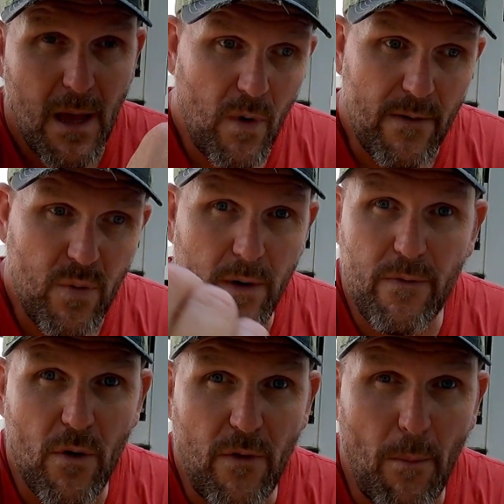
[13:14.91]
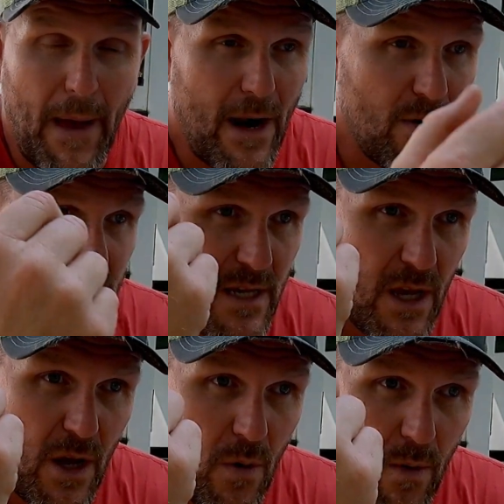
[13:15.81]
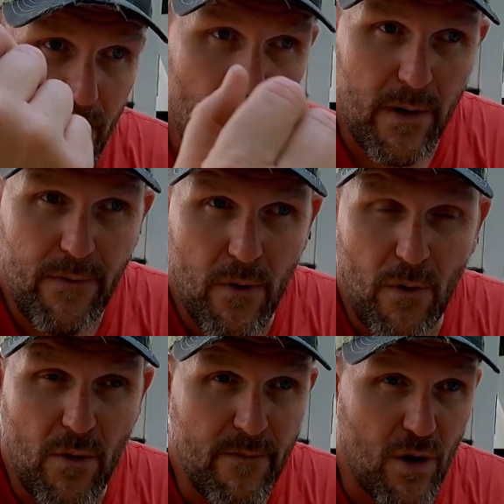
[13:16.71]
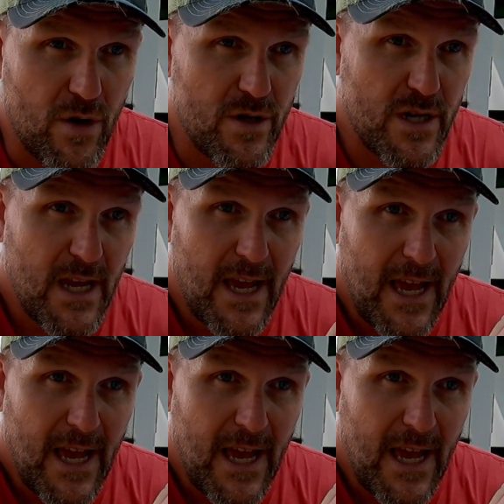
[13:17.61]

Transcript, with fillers: We have twenty-four volt batteries, we have twenty-four volt inverters,